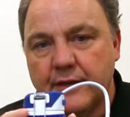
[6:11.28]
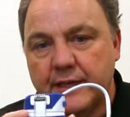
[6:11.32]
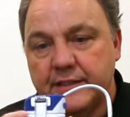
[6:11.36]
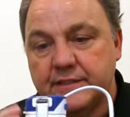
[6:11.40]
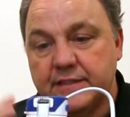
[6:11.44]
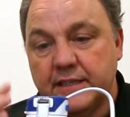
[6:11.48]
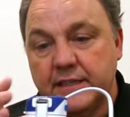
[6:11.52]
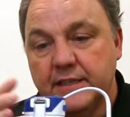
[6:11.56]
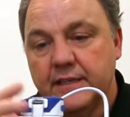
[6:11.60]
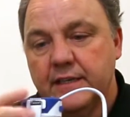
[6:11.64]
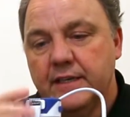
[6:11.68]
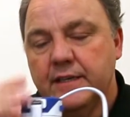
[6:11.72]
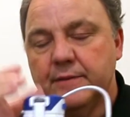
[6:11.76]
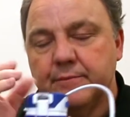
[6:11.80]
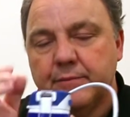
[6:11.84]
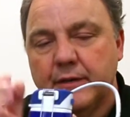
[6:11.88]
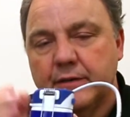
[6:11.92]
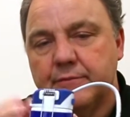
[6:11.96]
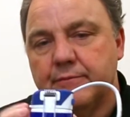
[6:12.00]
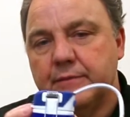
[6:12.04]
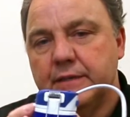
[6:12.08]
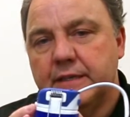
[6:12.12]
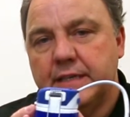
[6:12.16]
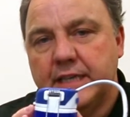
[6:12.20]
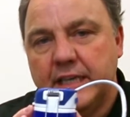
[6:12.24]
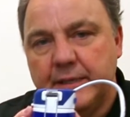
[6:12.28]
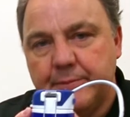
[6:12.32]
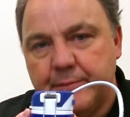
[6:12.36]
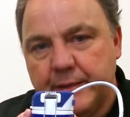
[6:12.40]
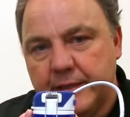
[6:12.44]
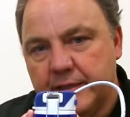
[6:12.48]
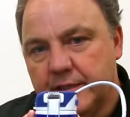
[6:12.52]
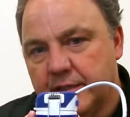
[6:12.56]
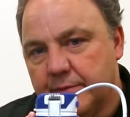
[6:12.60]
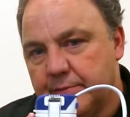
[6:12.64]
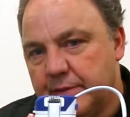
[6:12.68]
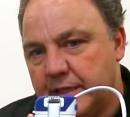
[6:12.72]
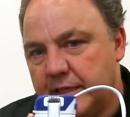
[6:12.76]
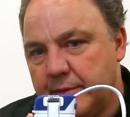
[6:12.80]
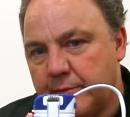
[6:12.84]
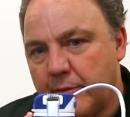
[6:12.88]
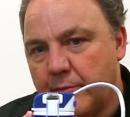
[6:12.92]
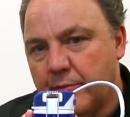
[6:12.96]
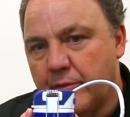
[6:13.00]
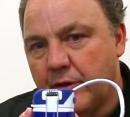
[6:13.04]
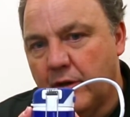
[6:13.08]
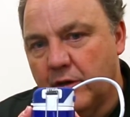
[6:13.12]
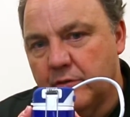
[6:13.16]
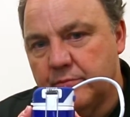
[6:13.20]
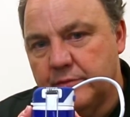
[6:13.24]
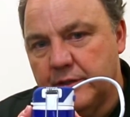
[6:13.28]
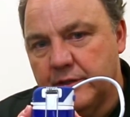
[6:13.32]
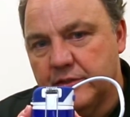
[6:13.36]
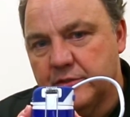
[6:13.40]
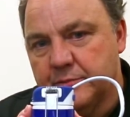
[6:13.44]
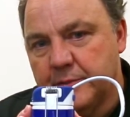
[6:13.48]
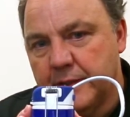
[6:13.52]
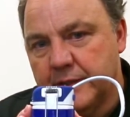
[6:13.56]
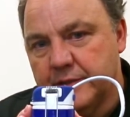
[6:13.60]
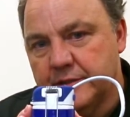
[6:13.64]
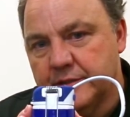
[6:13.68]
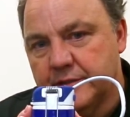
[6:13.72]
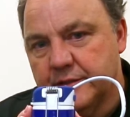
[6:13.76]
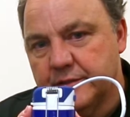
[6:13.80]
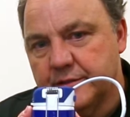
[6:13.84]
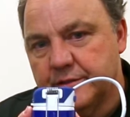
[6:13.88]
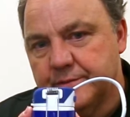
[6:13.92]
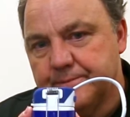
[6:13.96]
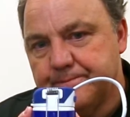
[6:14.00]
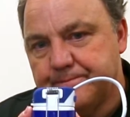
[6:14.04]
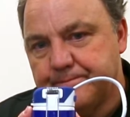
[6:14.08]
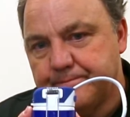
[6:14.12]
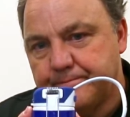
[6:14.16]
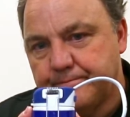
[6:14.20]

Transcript: rating by keeping the minimum opening spaces.